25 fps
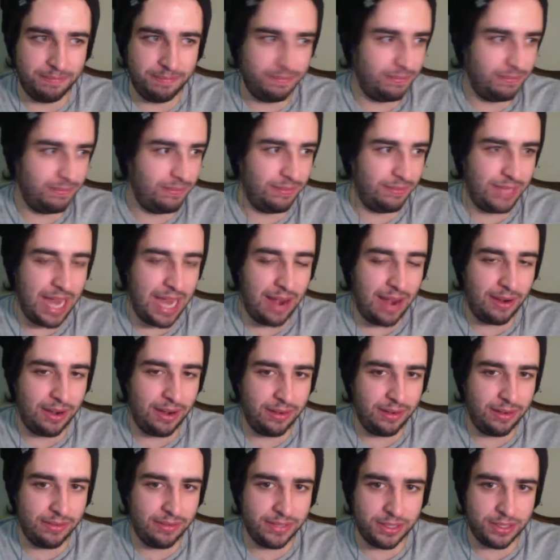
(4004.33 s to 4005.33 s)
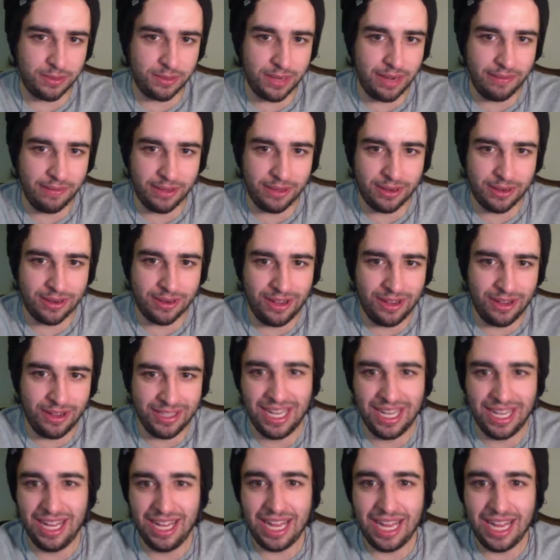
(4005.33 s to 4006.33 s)
narratives or whatever they're called.
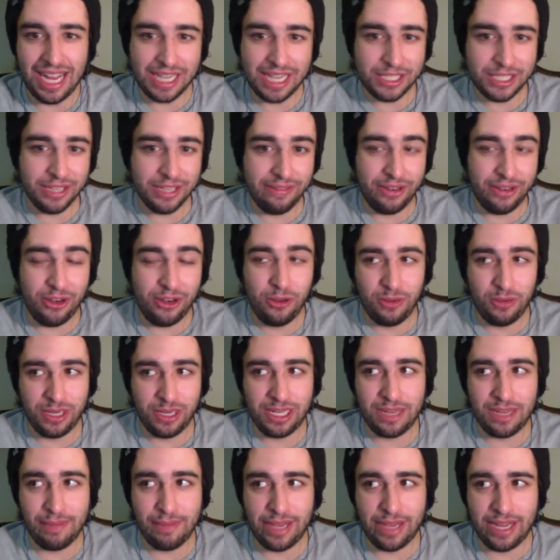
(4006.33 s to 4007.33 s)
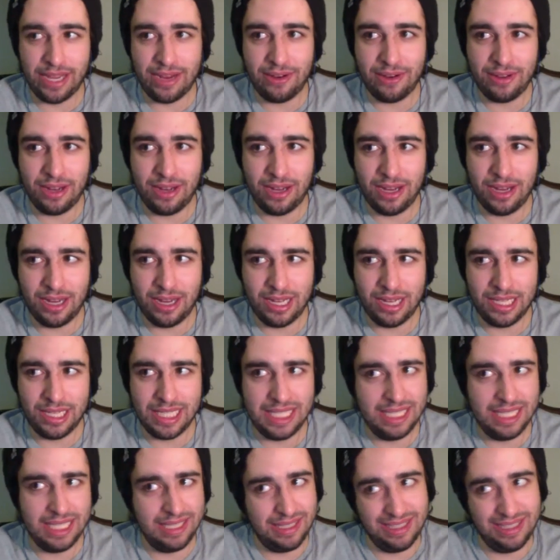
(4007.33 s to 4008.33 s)
I actually have a new one coming out
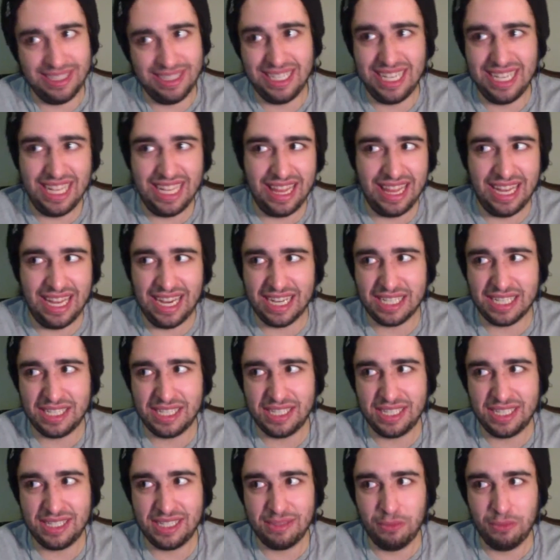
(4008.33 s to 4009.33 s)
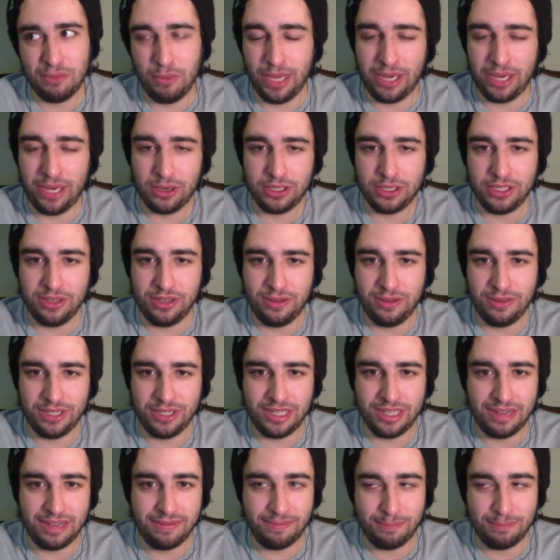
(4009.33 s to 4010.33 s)
in the next week or 2, which
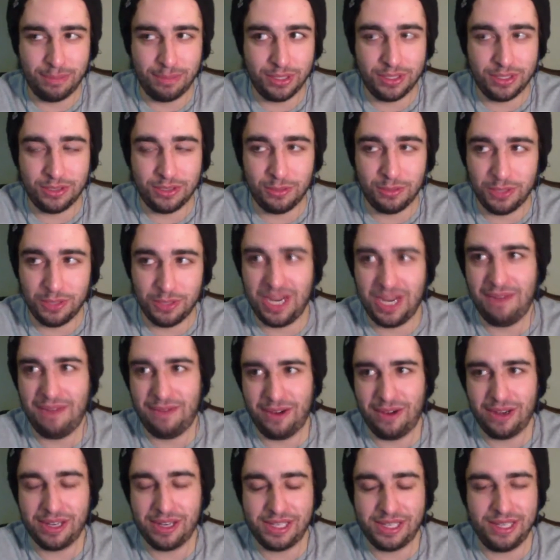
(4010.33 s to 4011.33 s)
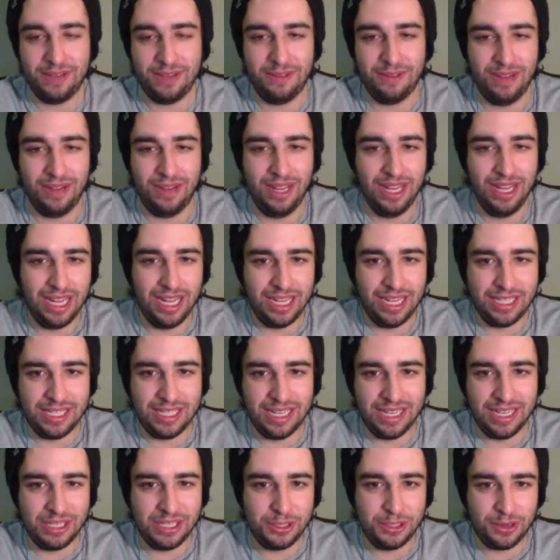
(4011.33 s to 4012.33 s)
I've put so much effort into. It's
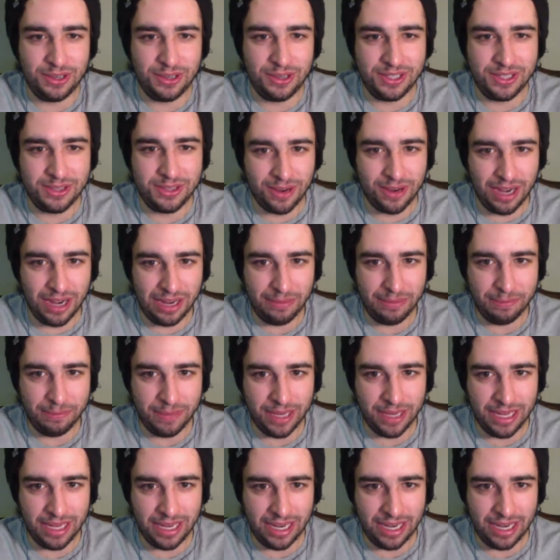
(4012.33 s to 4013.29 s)
a short story, but